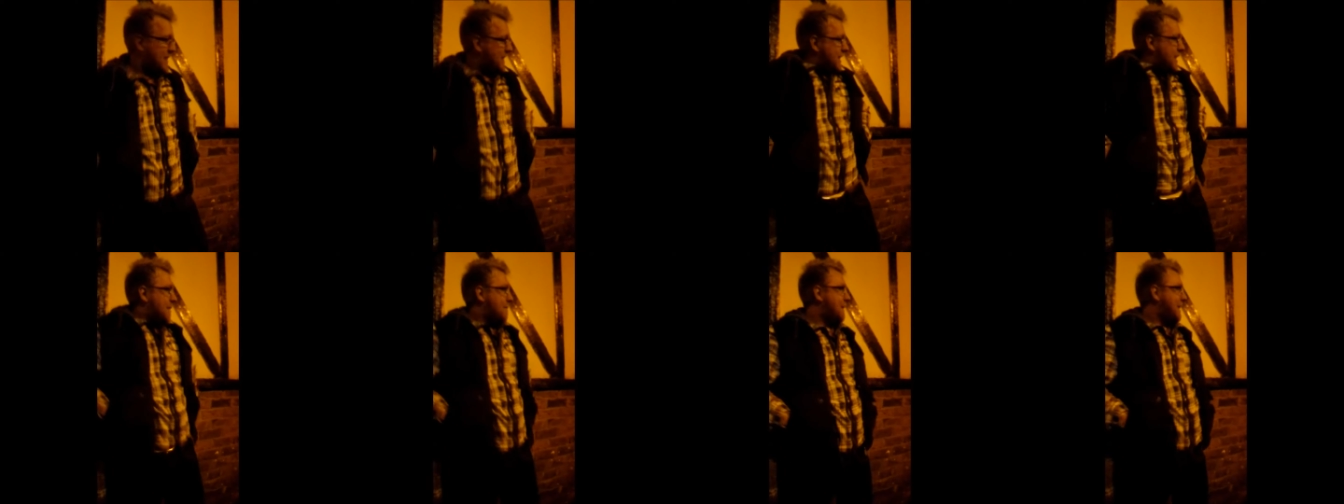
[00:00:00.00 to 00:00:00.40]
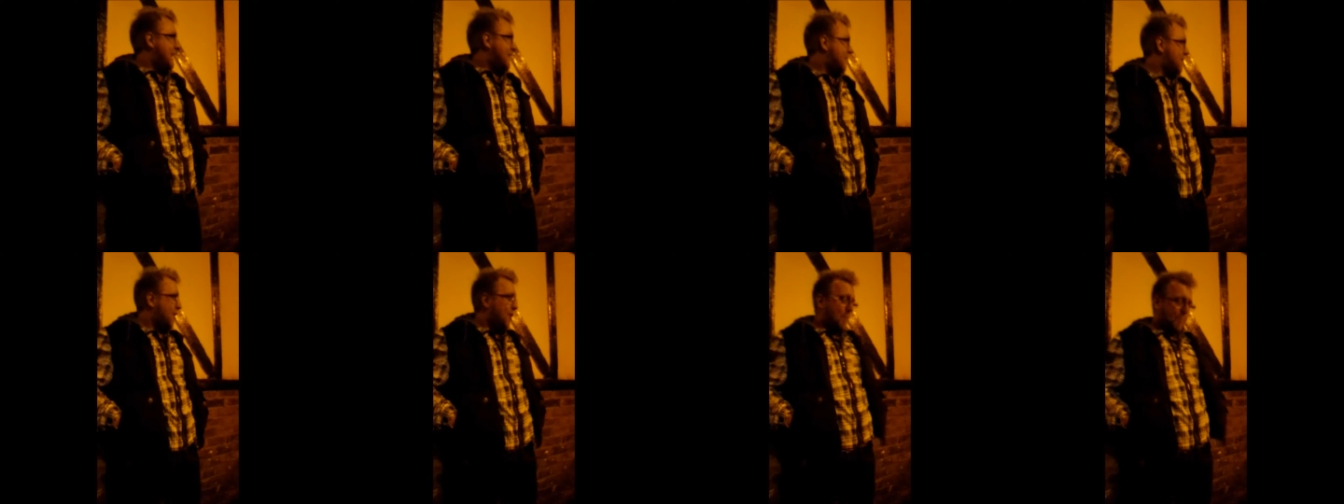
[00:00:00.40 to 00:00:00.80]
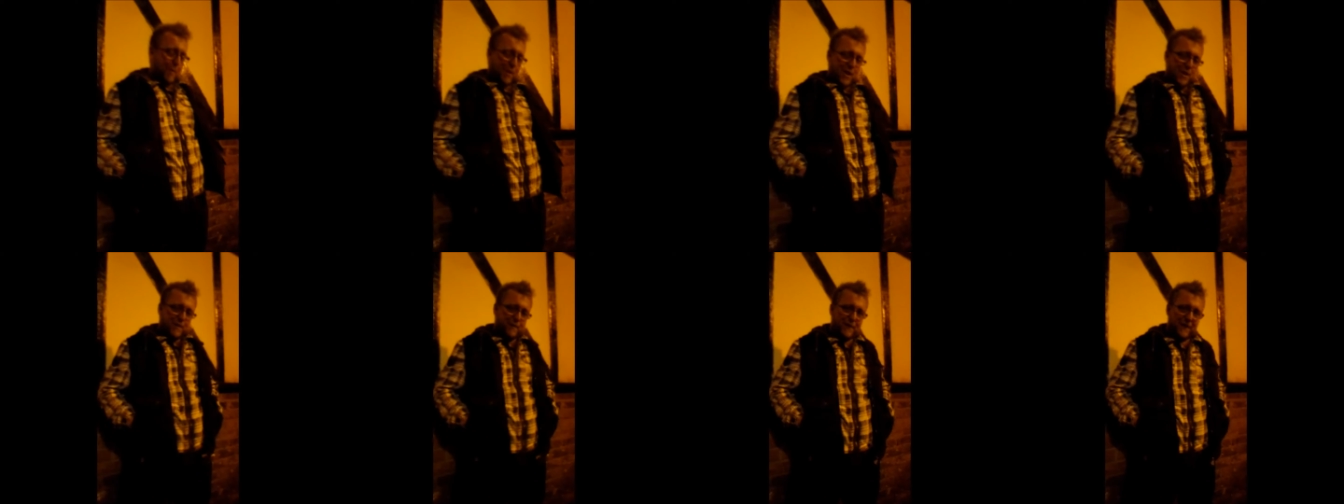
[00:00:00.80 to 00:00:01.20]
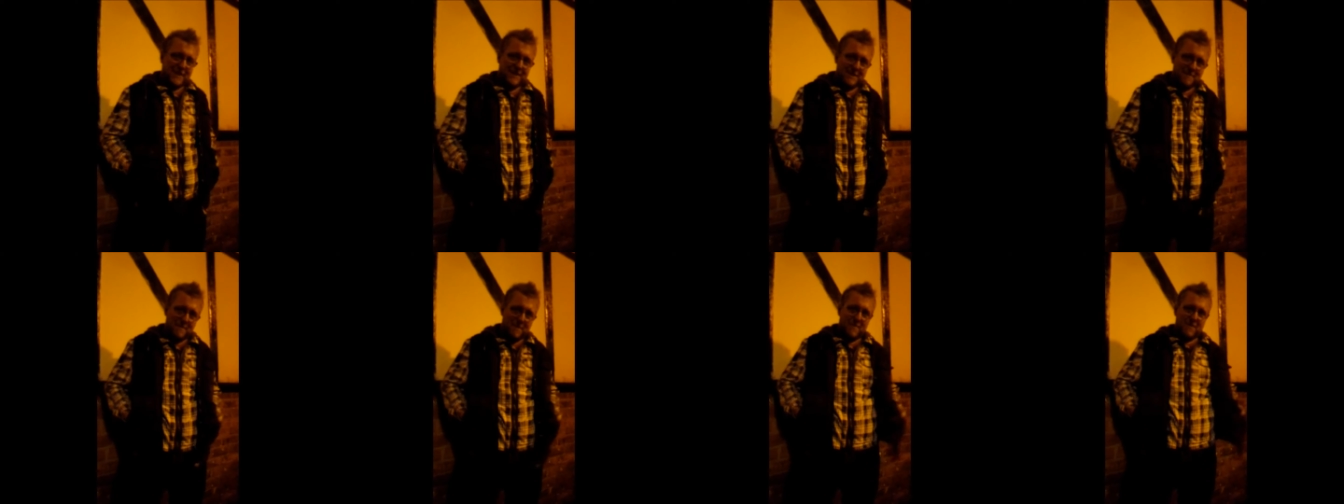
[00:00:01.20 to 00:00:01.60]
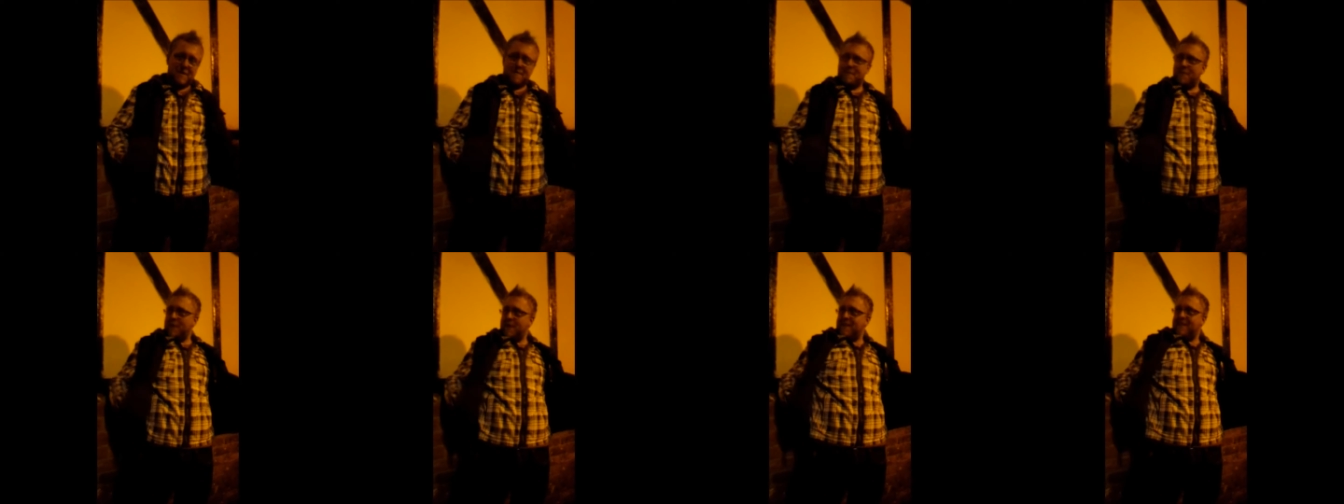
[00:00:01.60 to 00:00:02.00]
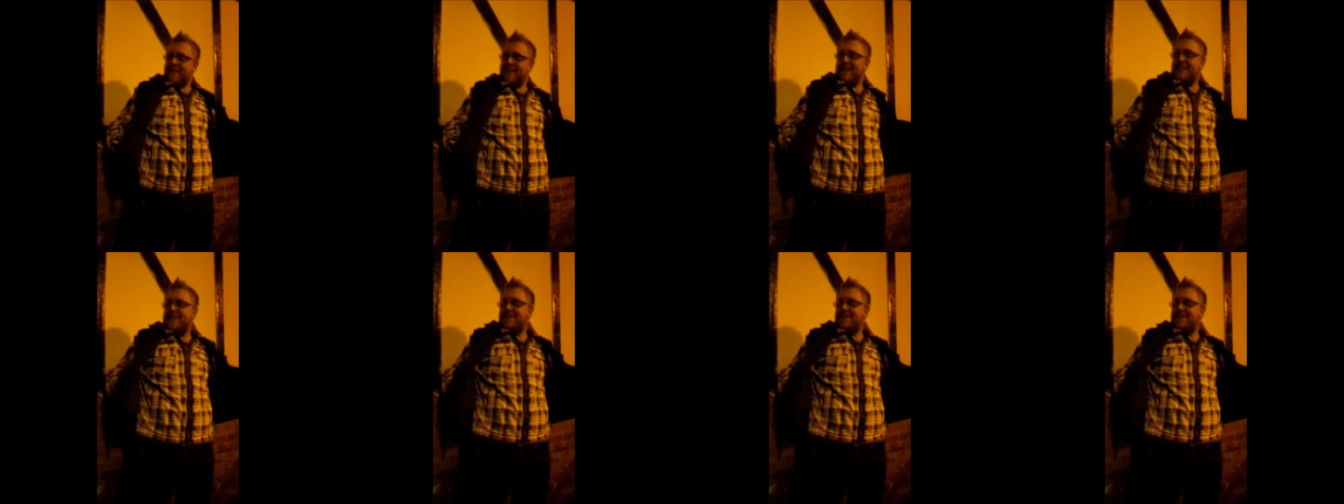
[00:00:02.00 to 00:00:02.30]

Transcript: You know what I mean? Old birds fancy me when I'm wearing it,